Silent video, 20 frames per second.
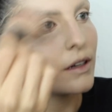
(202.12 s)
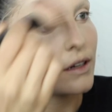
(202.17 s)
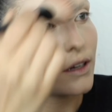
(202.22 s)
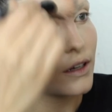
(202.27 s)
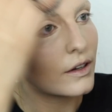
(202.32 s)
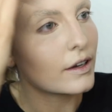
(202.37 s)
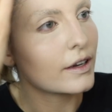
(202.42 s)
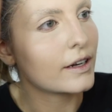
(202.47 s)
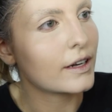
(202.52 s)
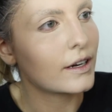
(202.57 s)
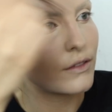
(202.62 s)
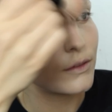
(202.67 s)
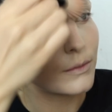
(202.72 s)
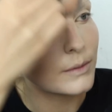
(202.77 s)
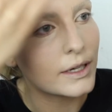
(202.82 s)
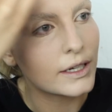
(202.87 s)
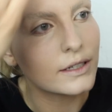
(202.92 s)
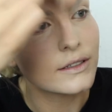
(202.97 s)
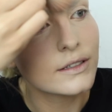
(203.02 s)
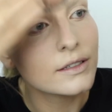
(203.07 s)
Okay, never
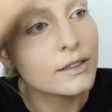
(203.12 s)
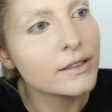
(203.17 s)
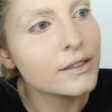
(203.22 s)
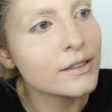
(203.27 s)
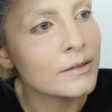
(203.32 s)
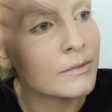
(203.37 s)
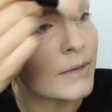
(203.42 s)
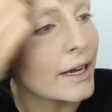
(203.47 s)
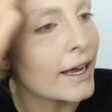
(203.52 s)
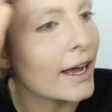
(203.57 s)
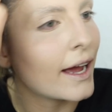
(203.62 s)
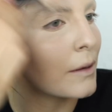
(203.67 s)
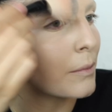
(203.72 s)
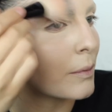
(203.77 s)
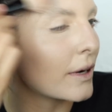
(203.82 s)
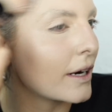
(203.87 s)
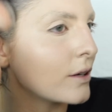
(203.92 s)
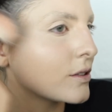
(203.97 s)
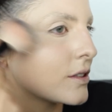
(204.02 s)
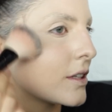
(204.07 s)
mind. My
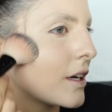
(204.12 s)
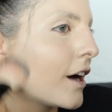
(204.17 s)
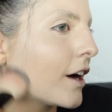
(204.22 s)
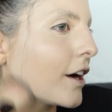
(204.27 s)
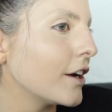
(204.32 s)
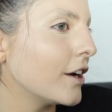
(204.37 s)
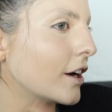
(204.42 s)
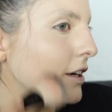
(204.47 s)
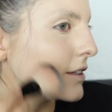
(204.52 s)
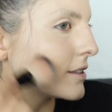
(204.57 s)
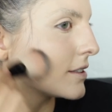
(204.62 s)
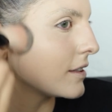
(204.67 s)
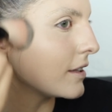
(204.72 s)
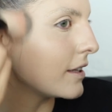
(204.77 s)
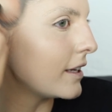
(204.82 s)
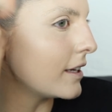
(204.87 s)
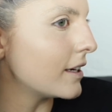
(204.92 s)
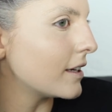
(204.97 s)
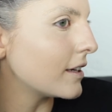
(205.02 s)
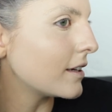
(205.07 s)
eyebrows are not
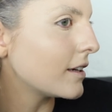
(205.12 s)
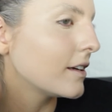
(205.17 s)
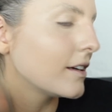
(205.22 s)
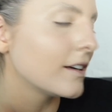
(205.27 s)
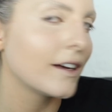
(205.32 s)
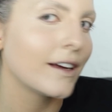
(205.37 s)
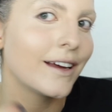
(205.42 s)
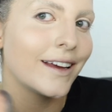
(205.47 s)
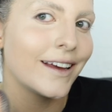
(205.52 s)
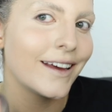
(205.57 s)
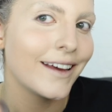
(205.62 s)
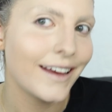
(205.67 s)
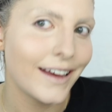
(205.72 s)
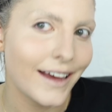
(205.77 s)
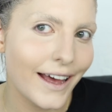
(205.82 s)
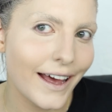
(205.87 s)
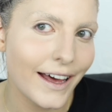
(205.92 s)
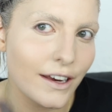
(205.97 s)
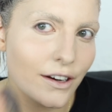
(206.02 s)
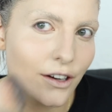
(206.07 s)
deleted
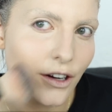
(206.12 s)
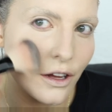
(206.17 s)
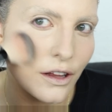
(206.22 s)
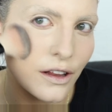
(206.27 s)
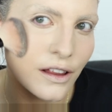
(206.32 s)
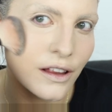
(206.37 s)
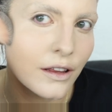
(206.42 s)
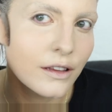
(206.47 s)
at all.